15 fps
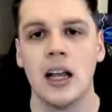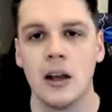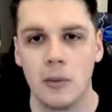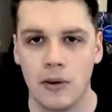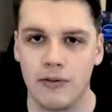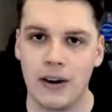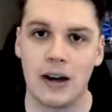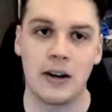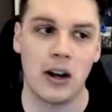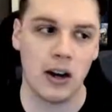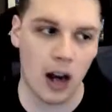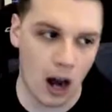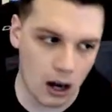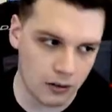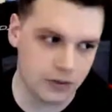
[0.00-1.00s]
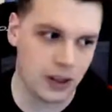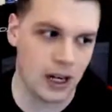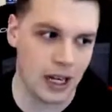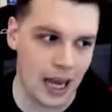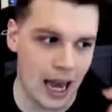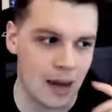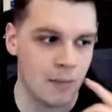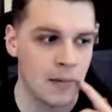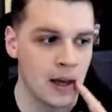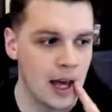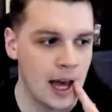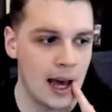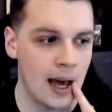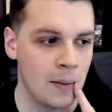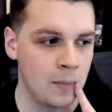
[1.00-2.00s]
We found out after the game
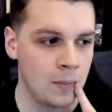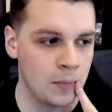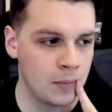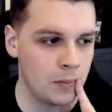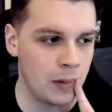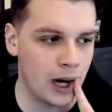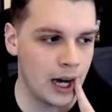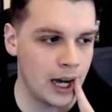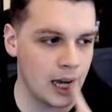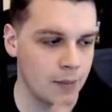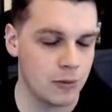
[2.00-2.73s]
by